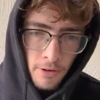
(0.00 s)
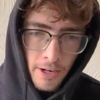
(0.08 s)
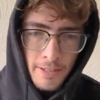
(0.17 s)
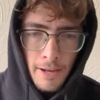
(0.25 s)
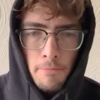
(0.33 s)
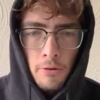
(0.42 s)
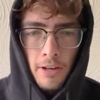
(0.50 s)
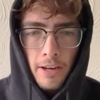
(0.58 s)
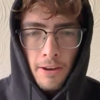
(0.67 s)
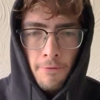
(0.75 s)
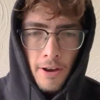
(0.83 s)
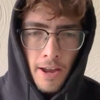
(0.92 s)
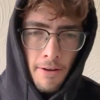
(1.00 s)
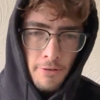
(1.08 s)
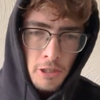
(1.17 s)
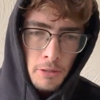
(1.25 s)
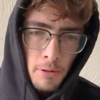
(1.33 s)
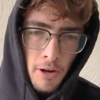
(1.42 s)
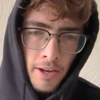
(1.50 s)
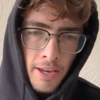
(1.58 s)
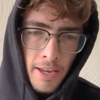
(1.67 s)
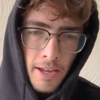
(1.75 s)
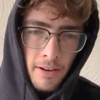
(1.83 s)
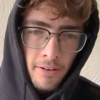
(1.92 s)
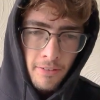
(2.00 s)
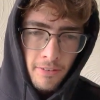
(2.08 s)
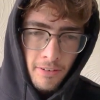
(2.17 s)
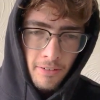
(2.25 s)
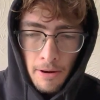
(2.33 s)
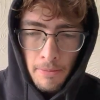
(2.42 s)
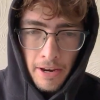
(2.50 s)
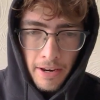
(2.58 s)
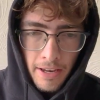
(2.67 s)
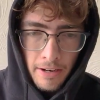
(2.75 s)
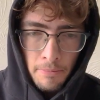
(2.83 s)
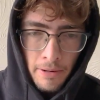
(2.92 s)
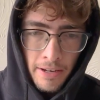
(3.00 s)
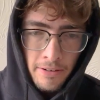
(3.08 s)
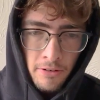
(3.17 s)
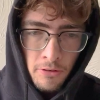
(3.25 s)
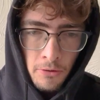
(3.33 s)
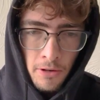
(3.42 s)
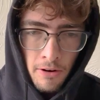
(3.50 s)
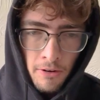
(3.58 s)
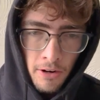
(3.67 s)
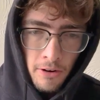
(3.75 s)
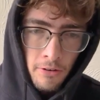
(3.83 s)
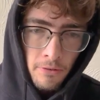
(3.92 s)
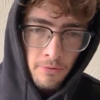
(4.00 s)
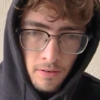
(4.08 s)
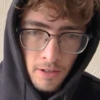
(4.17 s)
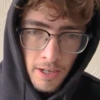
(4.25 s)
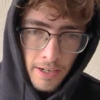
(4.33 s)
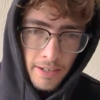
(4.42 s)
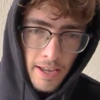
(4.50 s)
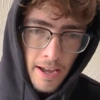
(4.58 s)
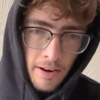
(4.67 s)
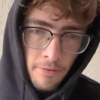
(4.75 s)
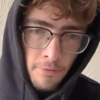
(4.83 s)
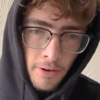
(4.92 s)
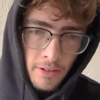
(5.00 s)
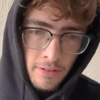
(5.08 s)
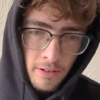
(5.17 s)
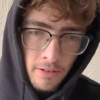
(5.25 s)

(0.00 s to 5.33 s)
example, like if I have a spot here, I might get the plaster tool here and go like that and fix it. I